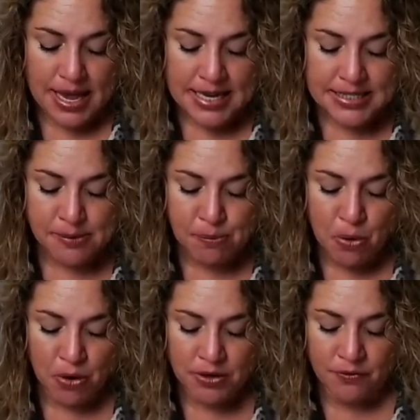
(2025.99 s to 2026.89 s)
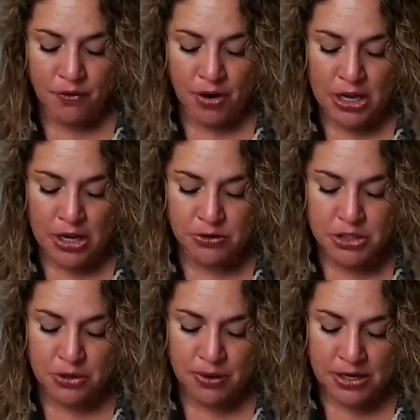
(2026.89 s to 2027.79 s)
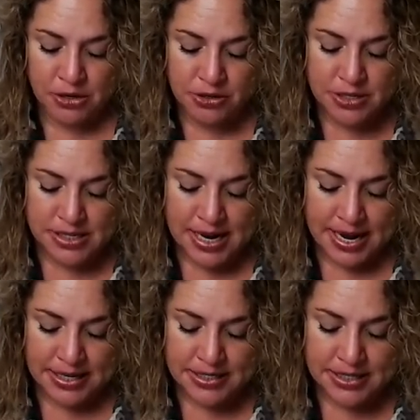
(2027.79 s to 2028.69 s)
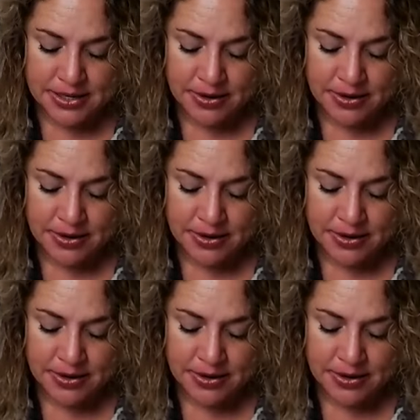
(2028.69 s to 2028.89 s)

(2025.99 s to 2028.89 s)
It's important for you to understand